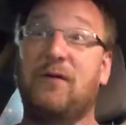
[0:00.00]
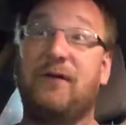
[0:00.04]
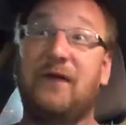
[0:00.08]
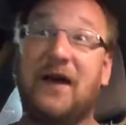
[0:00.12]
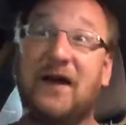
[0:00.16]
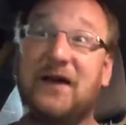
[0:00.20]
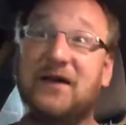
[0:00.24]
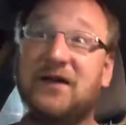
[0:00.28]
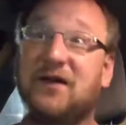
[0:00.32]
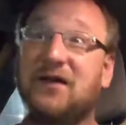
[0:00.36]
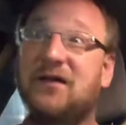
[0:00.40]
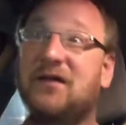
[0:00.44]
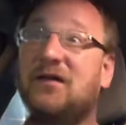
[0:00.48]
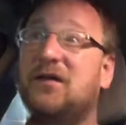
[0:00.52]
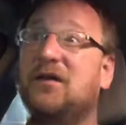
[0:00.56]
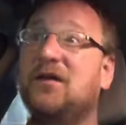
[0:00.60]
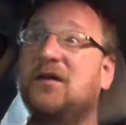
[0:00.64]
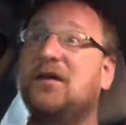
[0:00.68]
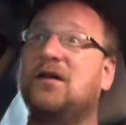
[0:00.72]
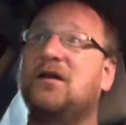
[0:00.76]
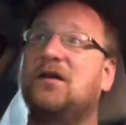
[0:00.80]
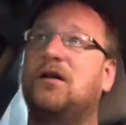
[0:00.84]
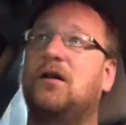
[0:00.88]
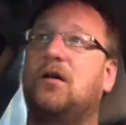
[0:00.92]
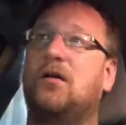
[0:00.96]
affection,
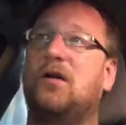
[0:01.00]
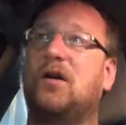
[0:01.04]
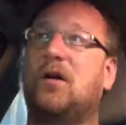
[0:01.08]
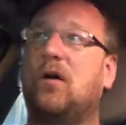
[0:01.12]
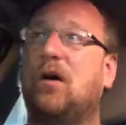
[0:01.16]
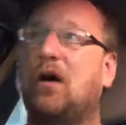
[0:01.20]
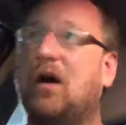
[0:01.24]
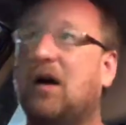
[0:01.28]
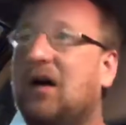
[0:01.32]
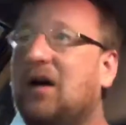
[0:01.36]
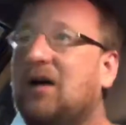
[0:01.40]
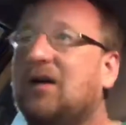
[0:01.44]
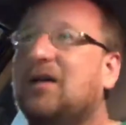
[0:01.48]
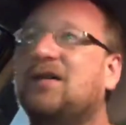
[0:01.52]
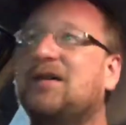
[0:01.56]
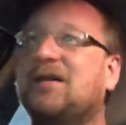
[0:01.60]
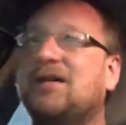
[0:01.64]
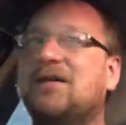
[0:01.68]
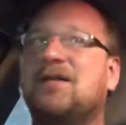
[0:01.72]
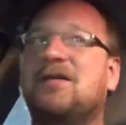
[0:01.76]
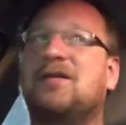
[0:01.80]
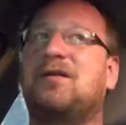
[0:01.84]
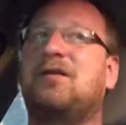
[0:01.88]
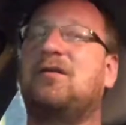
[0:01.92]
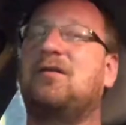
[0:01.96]
on no
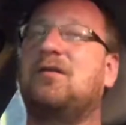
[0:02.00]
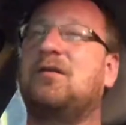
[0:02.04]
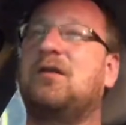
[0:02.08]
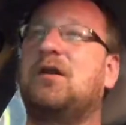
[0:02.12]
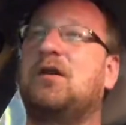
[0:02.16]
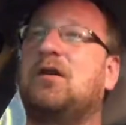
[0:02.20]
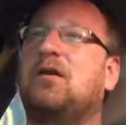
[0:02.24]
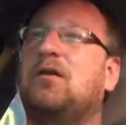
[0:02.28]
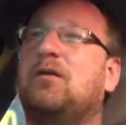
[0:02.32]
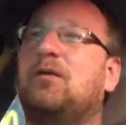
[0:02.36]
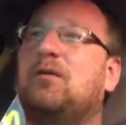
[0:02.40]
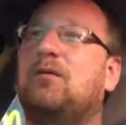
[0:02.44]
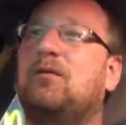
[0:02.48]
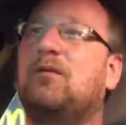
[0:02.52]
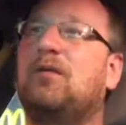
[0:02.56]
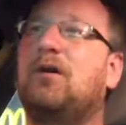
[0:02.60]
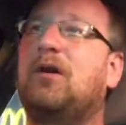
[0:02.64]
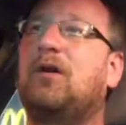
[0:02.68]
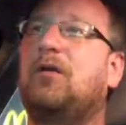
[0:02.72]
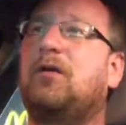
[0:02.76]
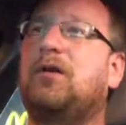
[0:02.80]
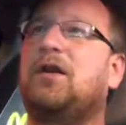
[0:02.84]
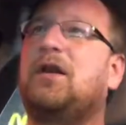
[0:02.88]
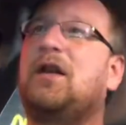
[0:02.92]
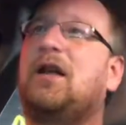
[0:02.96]
hugs, on no
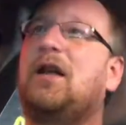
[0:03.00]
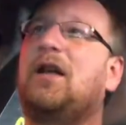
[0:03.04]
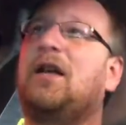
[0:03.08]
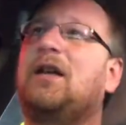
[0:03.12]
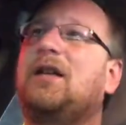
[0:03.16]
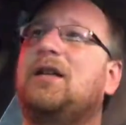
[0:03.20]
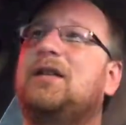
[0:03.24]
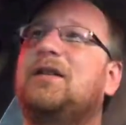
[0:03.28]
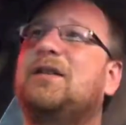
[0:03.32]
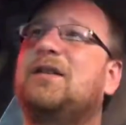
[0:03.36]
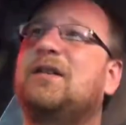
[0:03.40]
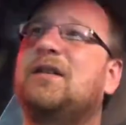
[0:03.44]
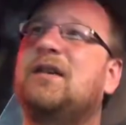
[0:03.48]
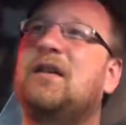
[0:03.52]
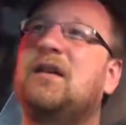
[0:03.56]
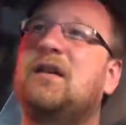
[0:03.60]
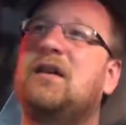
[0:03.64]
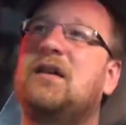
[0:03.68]
holding hands.